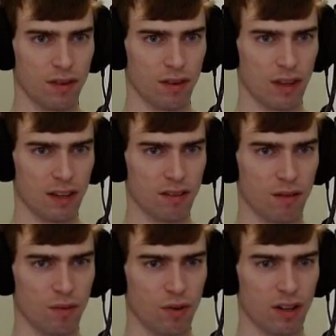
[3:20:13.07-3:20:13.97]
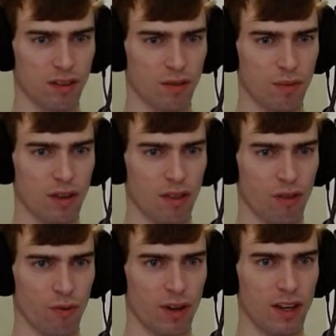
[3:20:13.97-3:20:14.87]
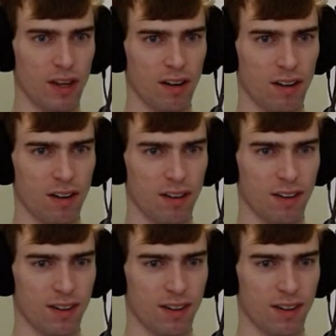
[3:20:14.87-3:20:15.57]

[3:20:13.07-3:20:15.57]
Last number has to be a 3 here.